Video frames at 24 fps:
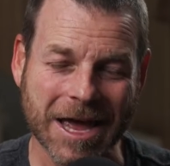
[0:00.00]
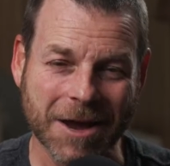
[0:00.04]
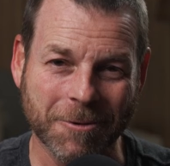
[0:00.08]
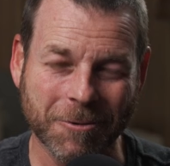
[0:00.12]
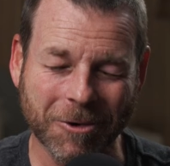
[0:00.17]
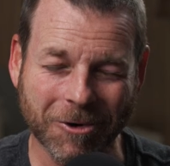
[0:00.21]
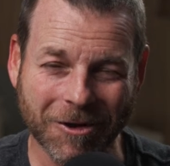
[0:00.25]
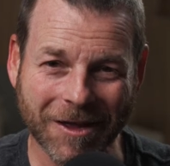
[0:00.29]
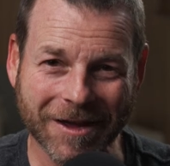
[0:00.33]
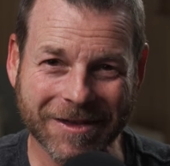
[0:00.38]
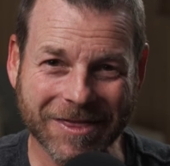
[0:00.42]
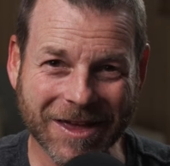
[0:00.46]

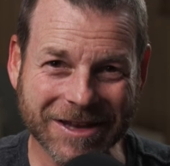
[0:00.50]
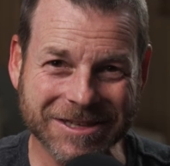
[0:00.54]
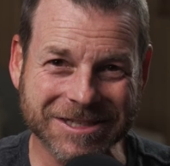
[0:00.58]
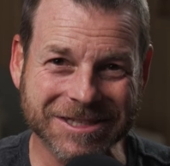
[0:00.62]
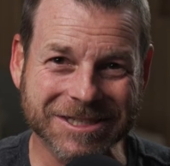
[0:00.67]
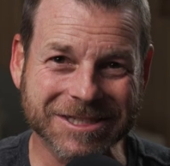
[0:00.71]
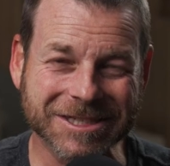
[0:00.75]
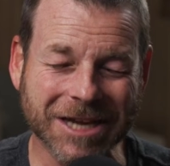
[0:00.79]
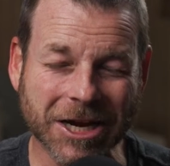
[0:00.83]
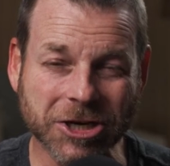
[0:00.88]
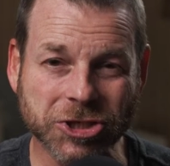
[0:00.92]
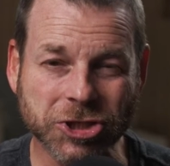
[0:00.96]
We were like, that's
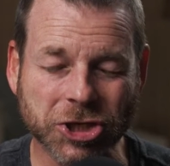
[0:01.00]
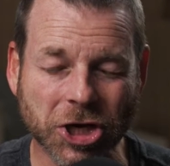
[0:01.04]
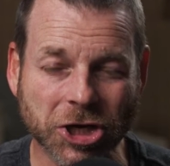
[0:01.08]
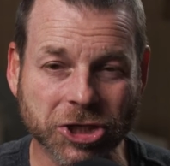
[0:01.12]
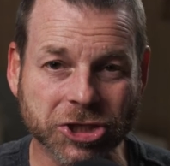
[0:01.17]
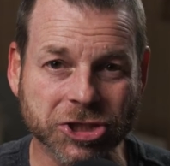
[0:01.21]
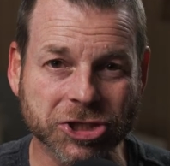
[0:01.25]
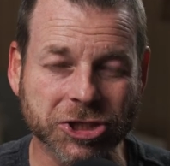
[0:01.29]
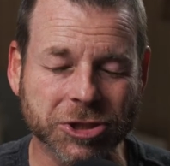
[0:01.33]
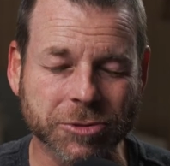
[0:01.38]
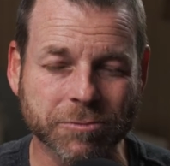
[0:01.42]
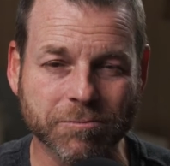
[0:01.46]
such a
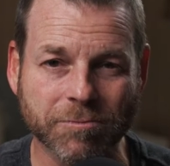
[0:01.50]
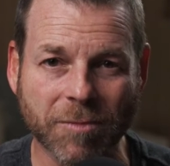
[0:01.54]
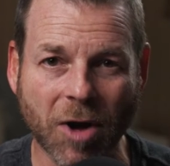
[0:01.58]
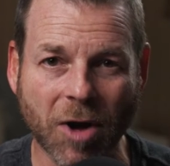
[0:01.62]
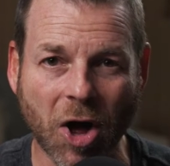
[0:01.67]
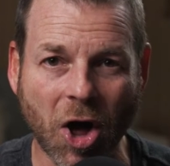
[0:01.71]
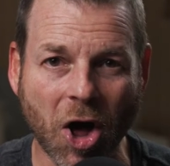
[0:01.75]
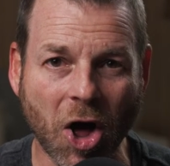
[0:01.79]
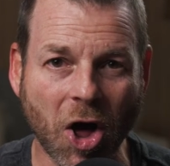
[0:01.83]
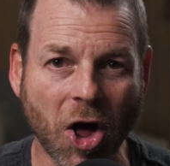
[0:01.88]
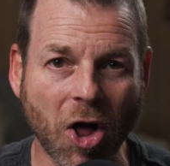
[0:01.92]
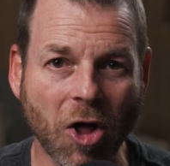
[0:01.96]

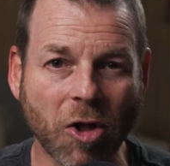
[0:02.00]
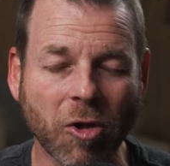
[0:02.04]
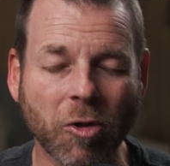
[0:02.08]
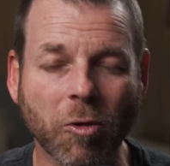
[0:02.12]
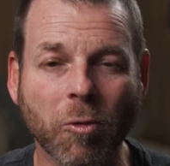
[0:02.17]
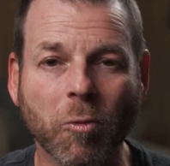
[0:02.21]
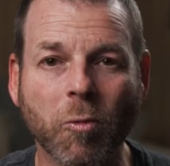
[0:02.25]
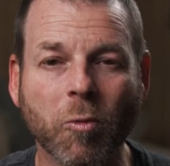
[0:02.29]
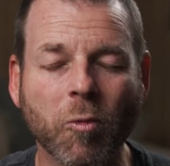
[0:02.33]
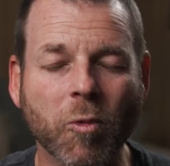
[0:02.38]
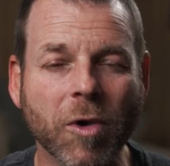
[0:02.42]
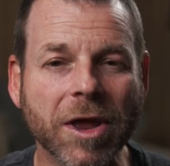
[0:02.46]

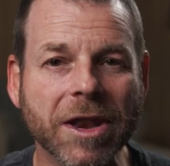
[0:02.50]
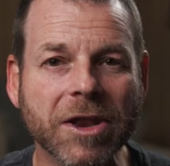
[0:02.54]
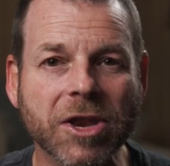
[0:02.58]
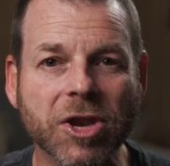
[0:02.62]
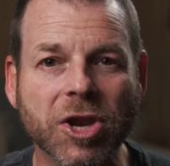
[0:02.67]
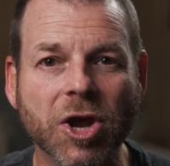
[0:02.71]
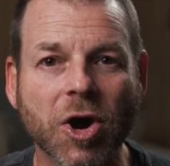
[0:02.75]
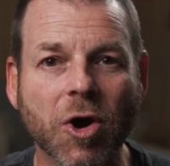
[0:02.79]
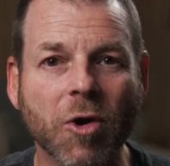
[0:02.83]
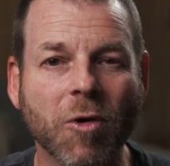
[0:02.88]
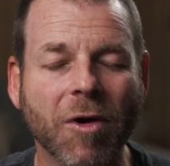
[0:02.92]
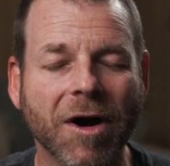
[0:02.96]
small
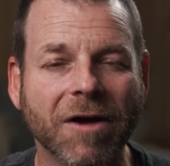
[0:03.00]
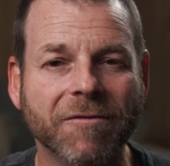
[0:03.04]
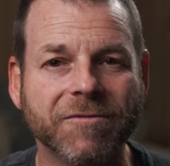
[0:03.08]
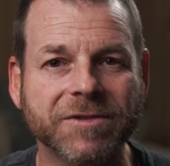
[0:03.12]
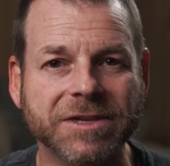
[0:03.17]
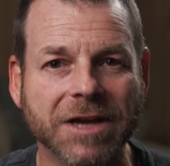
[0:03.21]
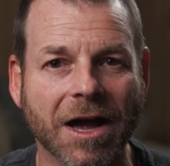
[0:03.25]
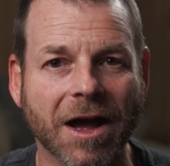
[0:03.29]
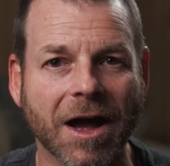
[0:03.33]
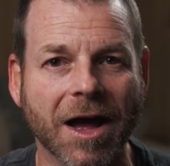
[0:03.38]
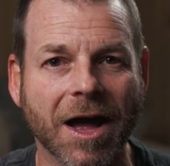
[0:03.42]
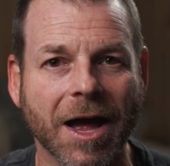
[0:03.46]
window of
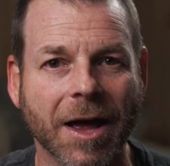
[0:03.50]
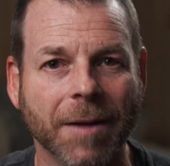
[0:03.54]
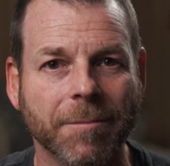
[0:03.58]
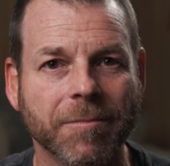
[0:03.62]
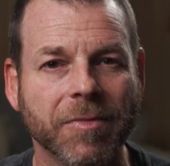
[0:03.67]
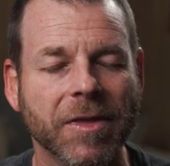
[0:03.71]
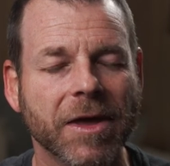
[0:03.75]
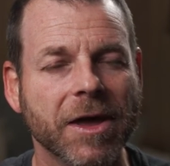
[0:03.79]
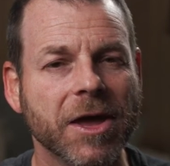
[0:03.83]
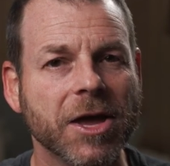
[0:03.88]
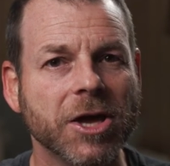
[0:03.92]
time.